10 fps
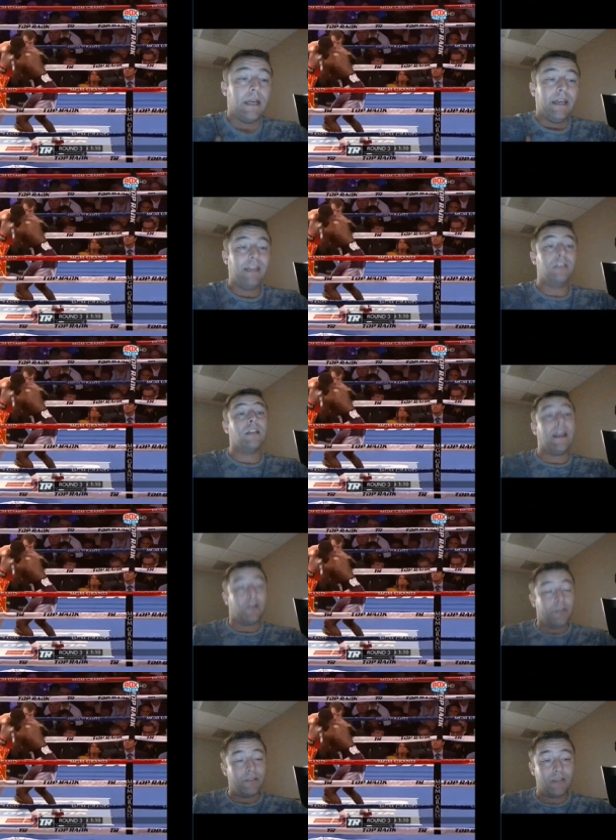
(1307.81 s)
He
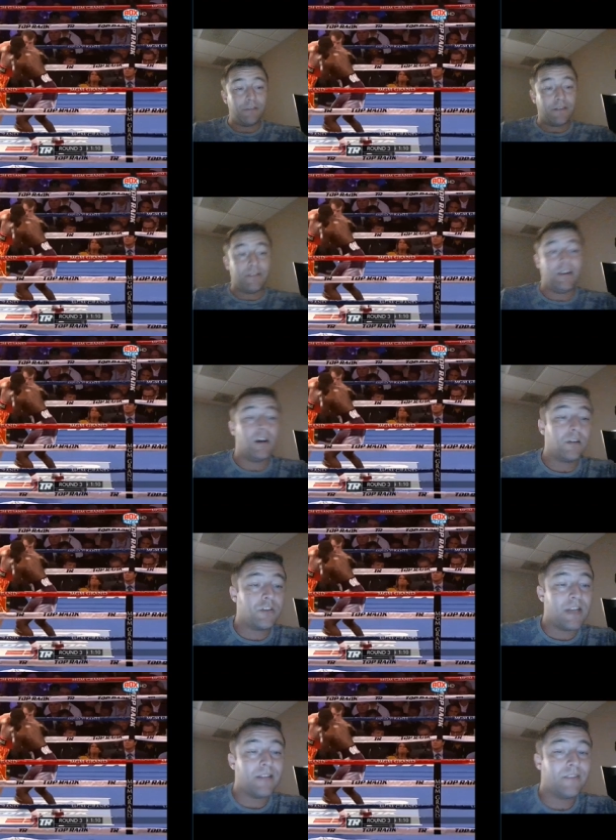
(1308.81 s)
layers his defense. He
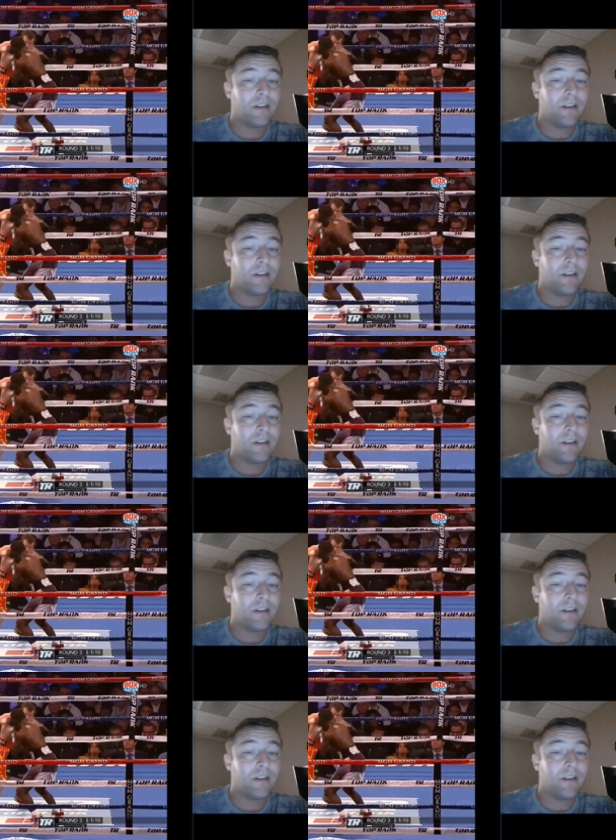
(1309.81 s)
understands that